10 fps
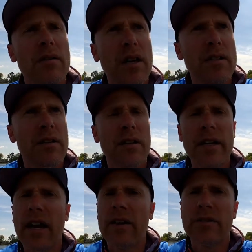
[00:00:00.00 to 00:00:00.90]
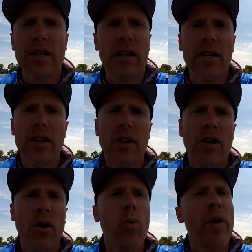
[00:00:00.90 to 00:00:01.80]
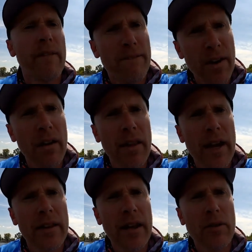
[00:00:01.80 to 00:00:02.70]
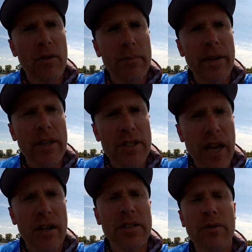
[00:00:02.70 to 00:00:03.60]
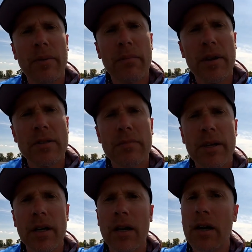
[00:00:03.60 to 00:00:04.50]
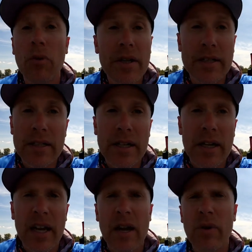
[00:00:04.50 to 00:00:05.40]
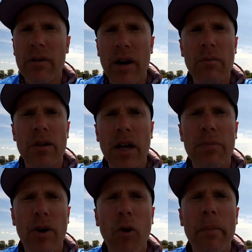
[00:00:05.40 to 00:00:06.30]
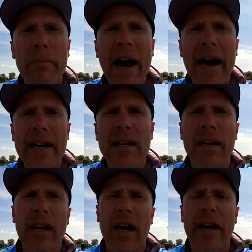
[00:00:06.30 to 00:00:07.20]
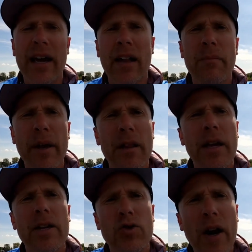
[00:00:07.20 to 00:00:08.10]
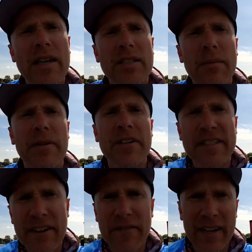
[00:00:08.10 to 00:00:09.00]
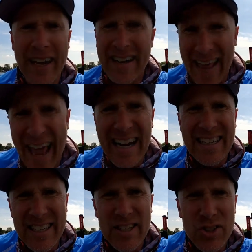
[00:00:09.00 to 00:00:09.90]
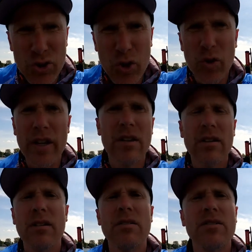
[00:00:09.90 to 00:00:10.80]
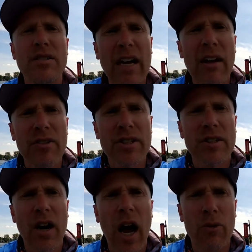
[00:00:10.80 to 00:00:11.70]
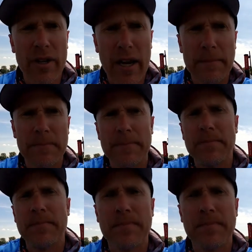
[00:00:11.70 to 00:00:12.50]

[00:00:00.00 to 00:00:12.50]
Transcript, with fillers: of the lesson of the day is that we felt like they were going to be in the channels, that would be a place to be. It wasn't. And we were able to keep an open mind and get out in the main lake and try something different. And that truly salvaged our day.